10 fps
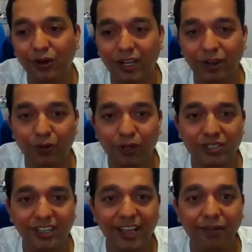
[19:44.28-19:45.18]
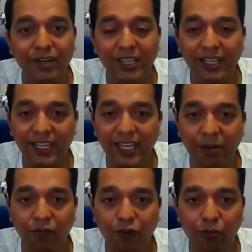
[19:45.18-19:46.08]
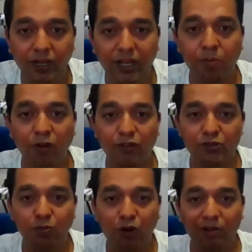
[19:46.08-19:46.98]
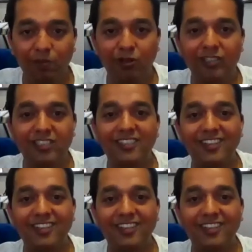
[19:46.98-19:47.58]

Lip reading: it was everything came from couple of small books,